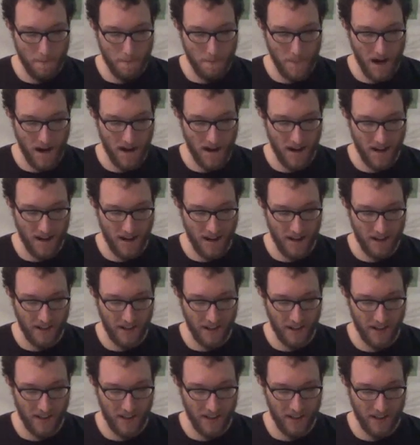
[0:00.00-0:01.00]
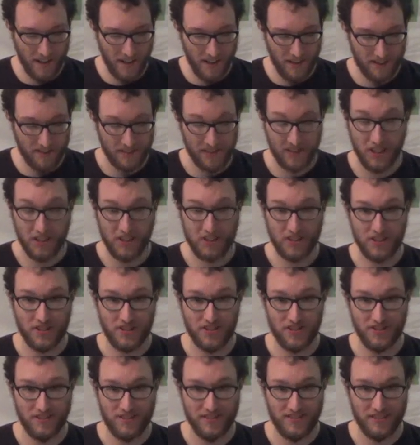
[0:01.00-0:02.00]
uh,
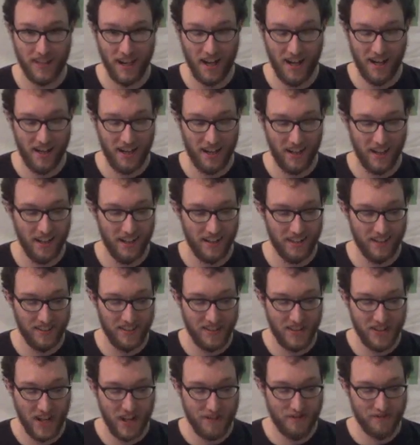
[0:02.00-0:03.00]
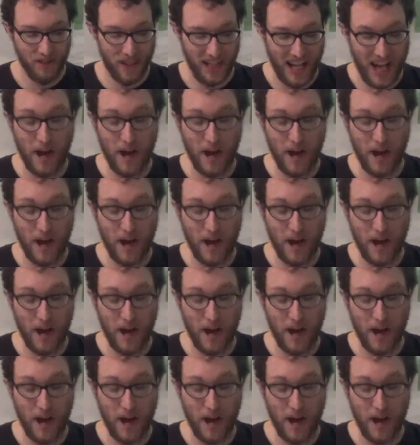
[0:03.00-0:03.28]
this, uh, Jeffrey